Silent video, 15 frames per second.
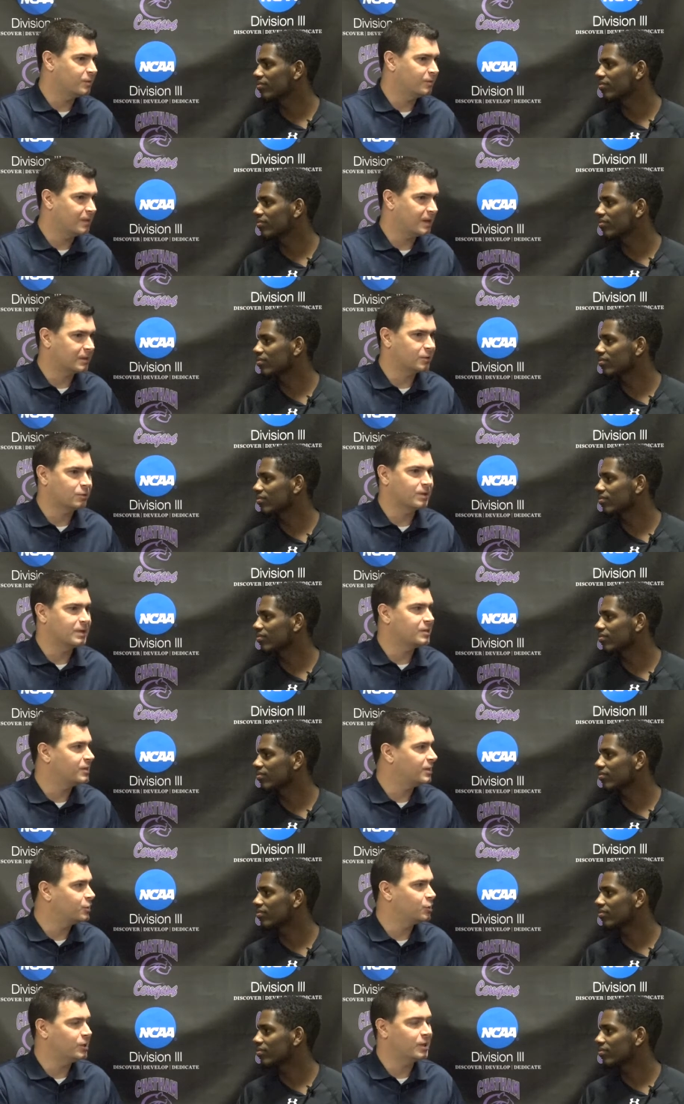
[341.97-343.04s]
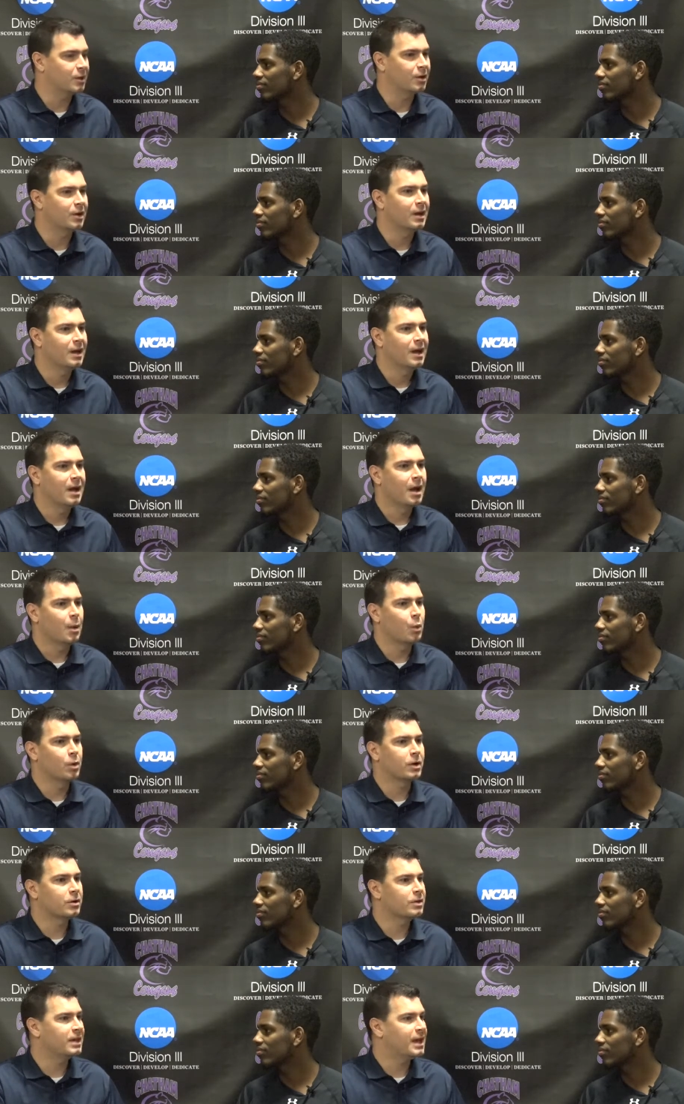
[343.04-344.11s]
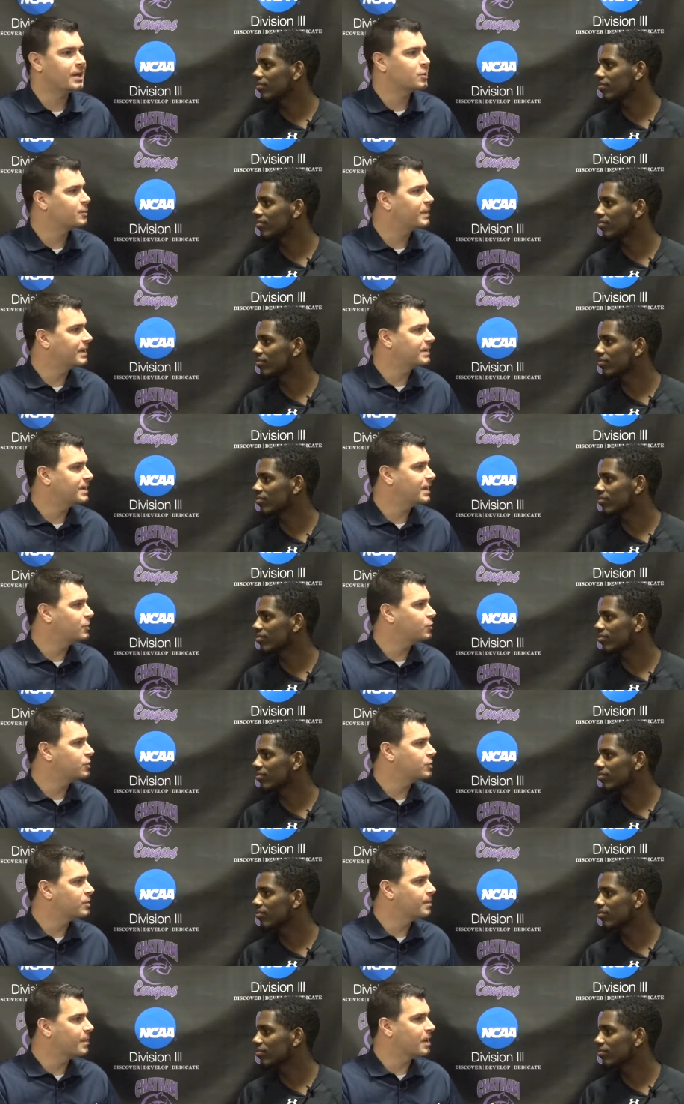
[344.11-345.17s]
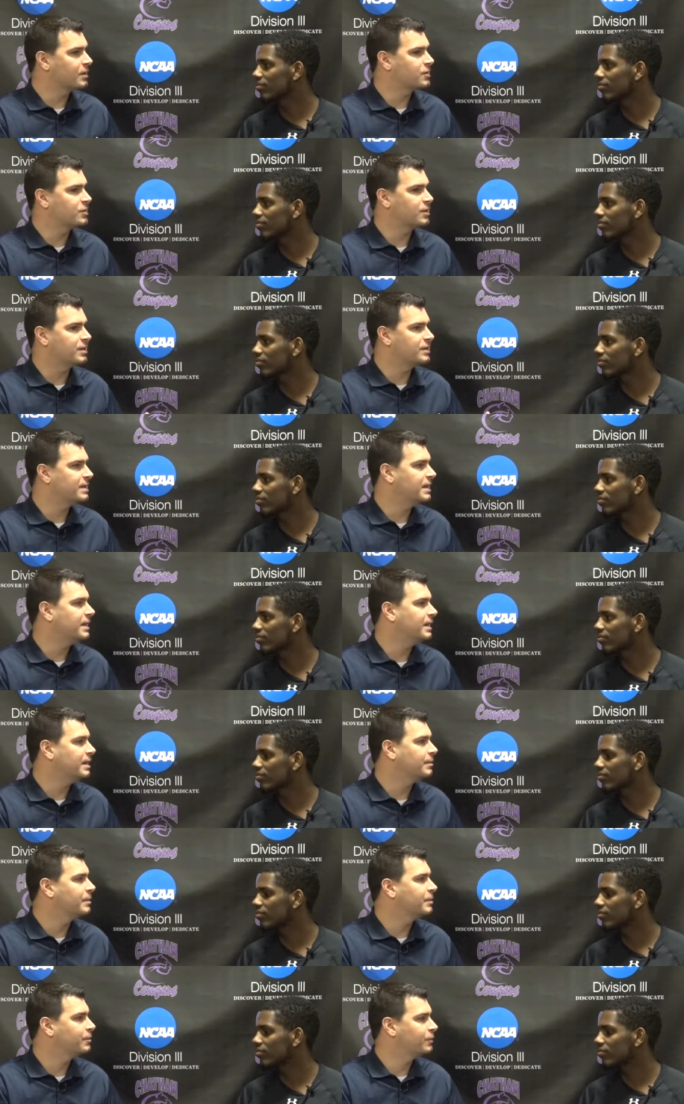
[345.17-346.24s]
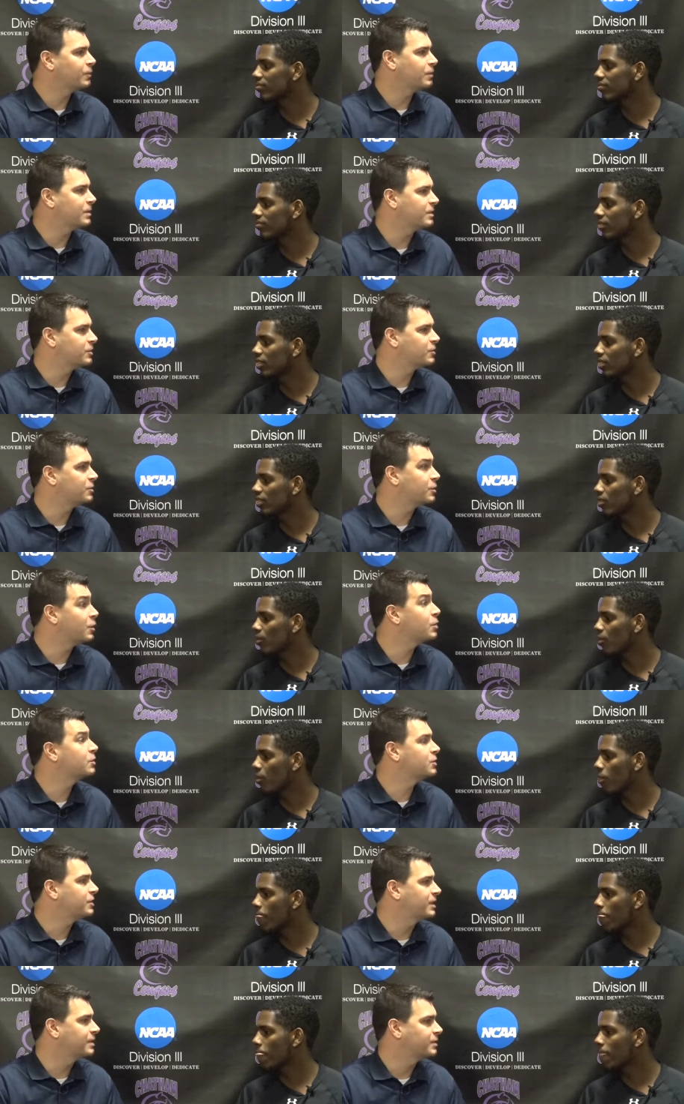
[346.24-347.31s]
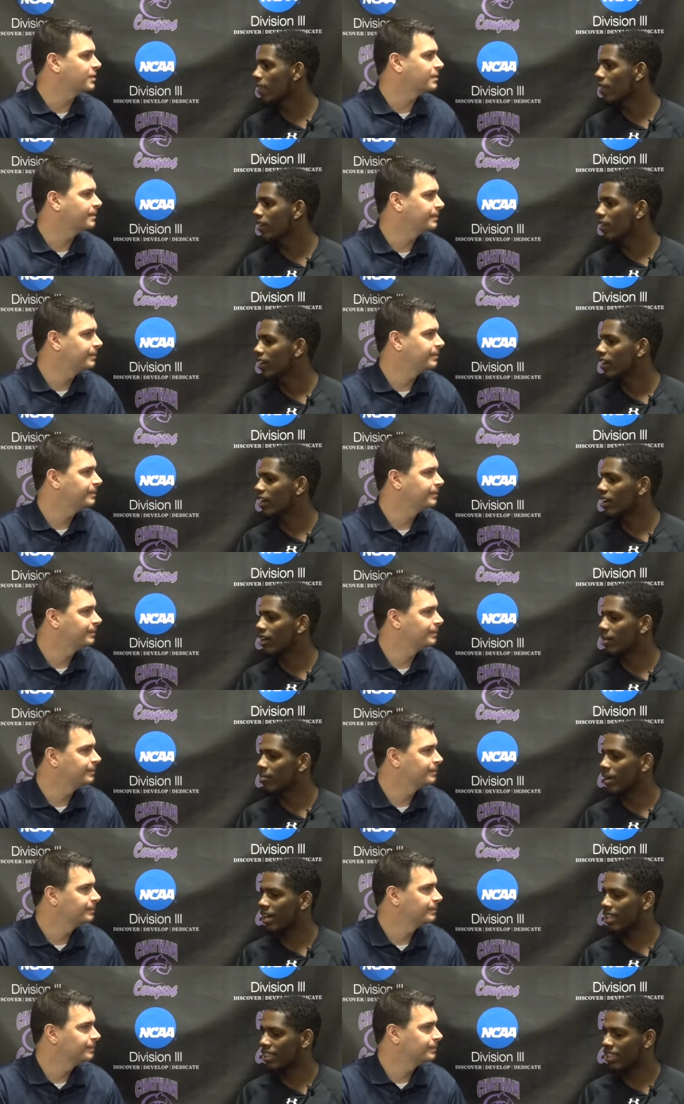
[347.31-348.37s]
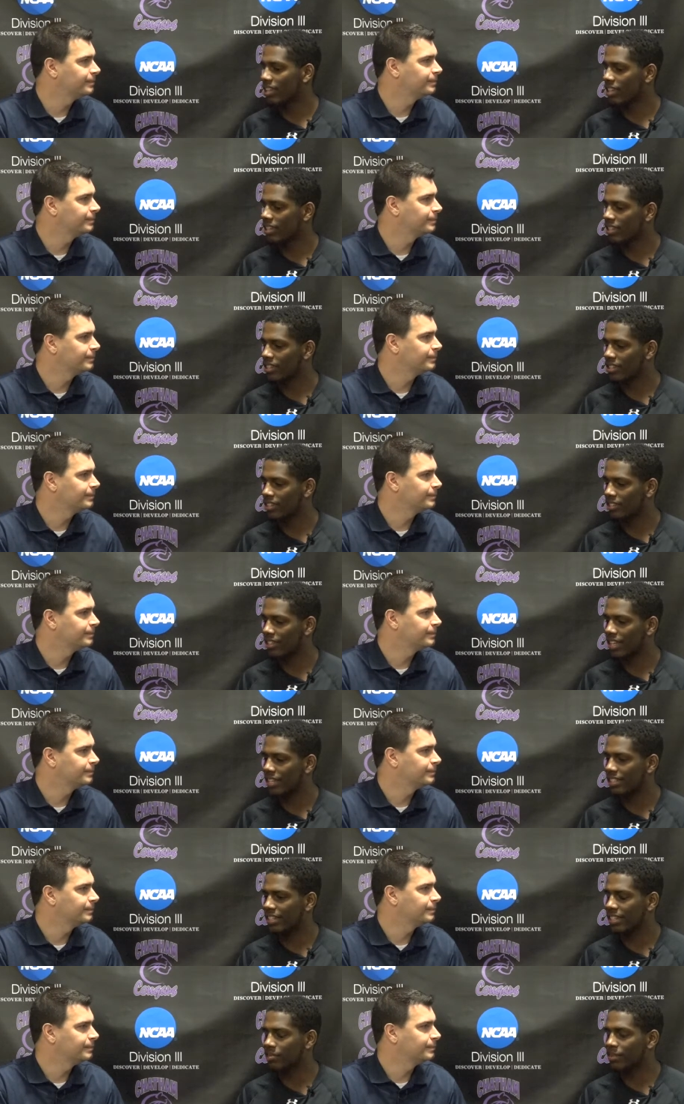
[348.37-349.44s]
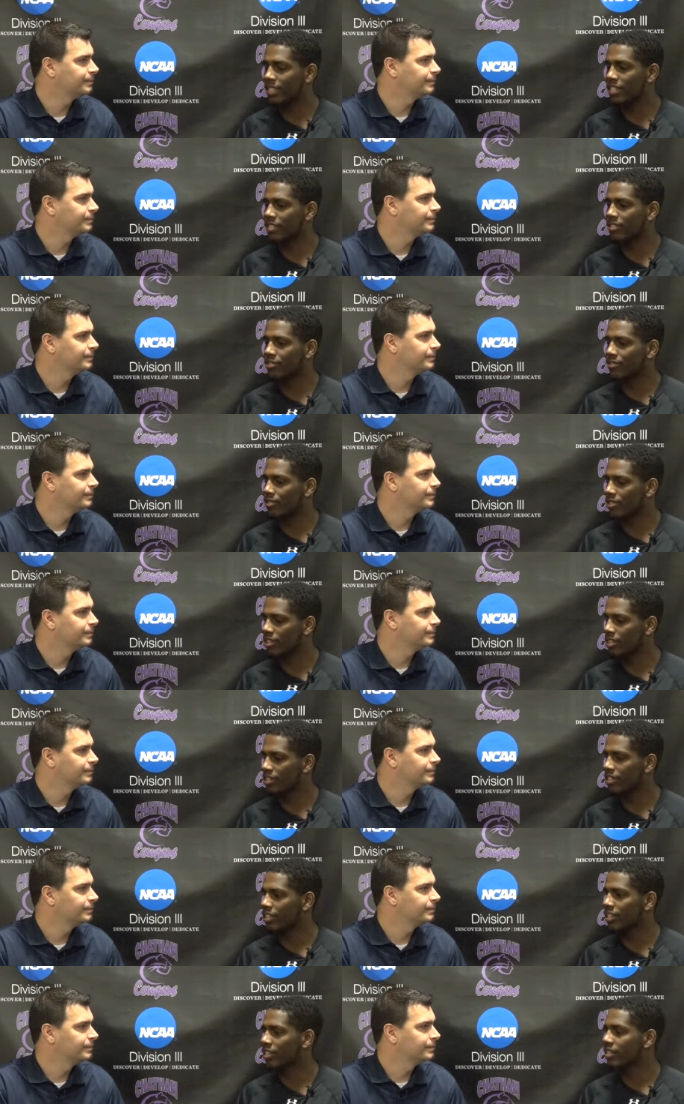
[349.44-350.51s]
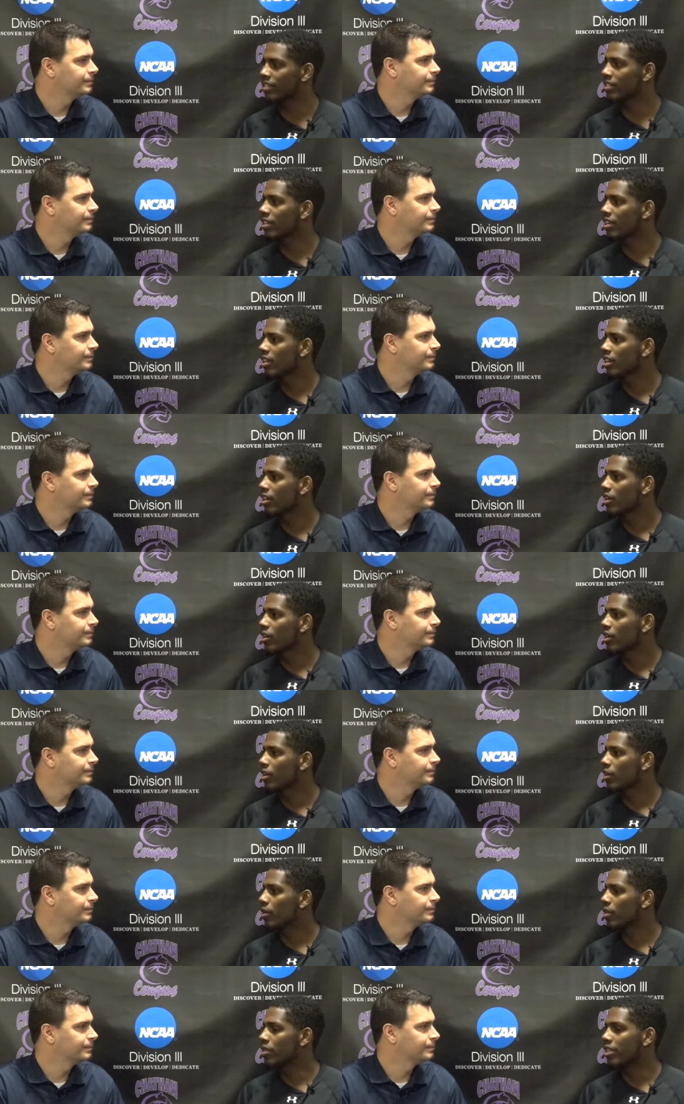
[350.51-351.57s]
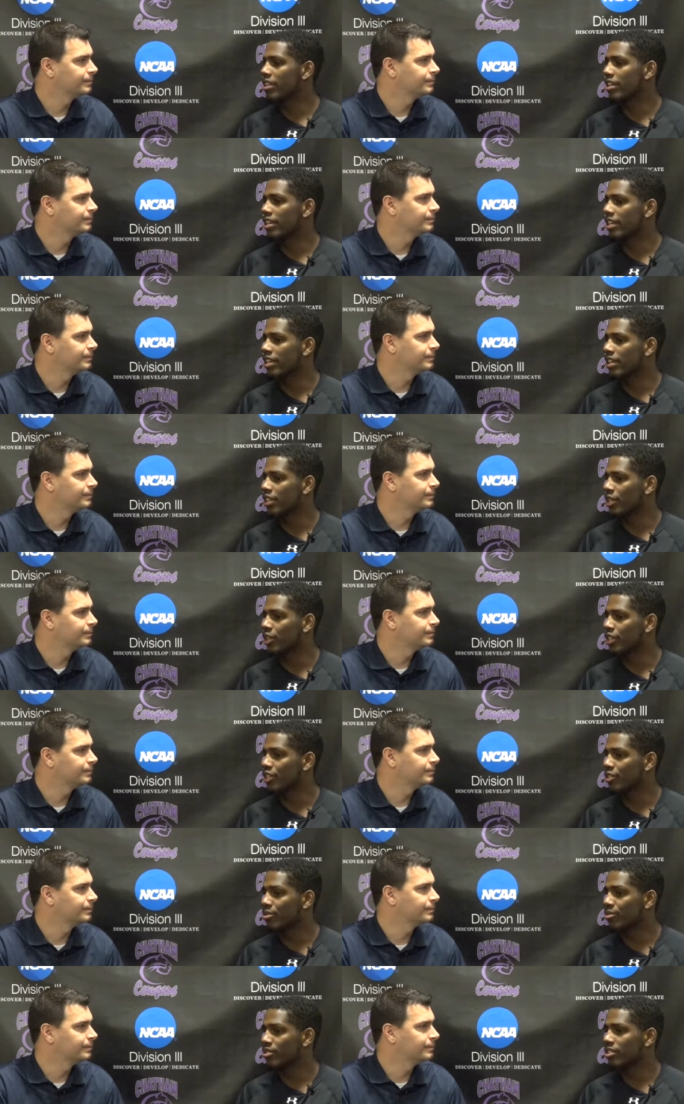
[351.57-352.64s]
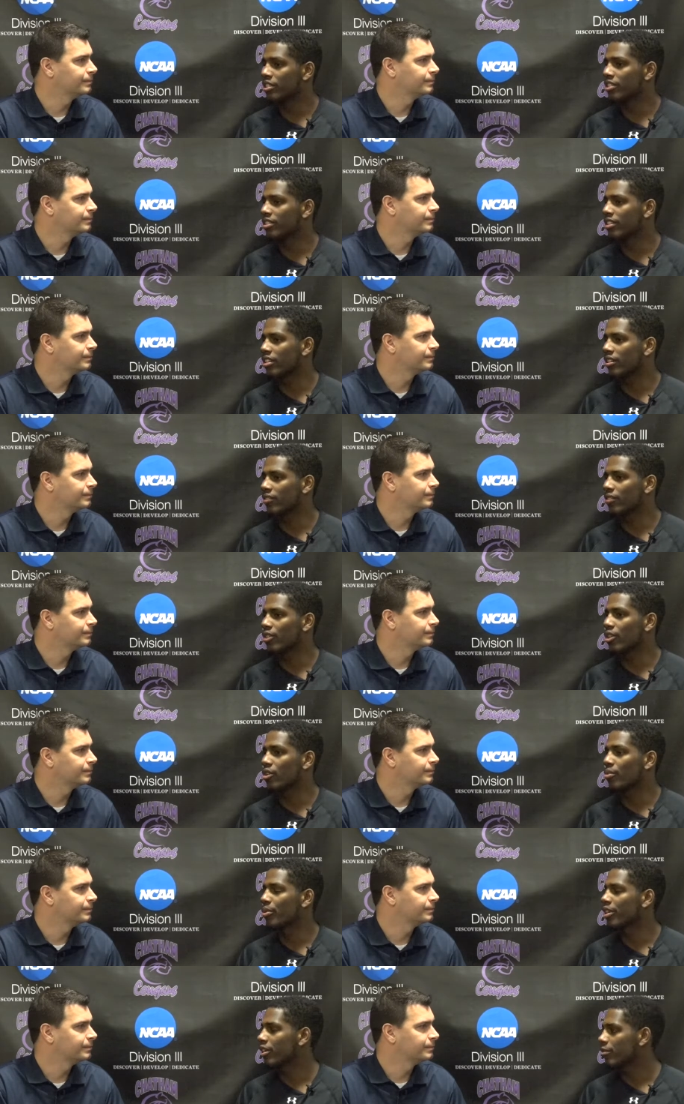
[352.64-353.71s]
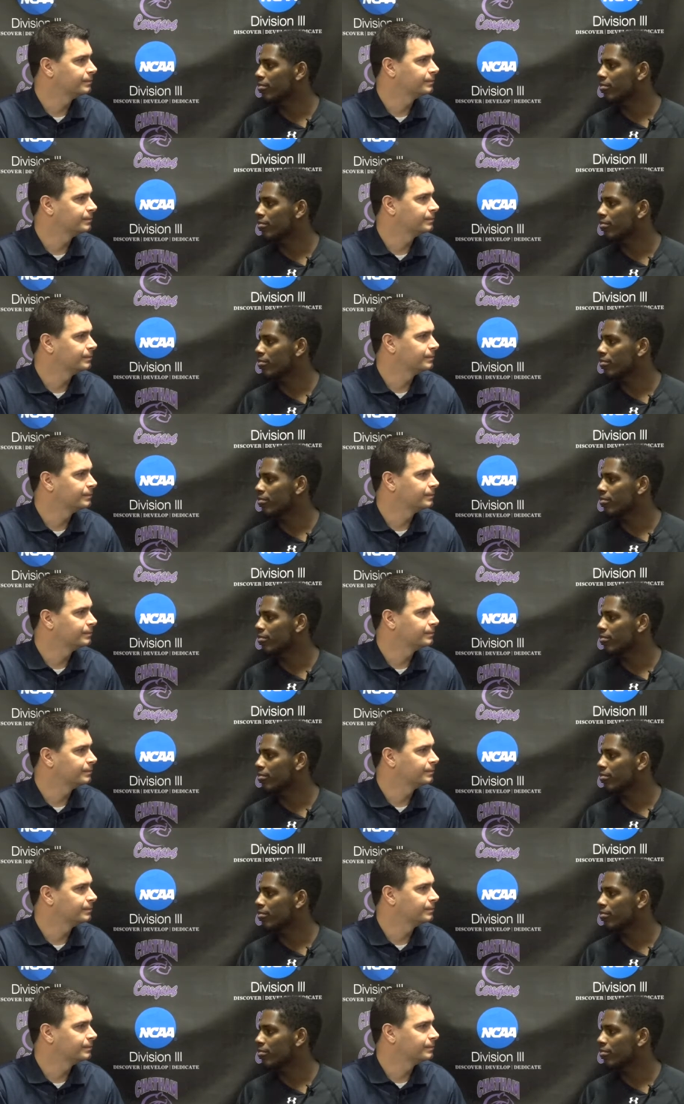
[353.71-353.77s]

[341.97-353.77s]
Speaker 1: of victories each year, what are the expectations amongst the team for this third season?
Speaker 2: Um, I think that the expectations for us is the the usage of you know we're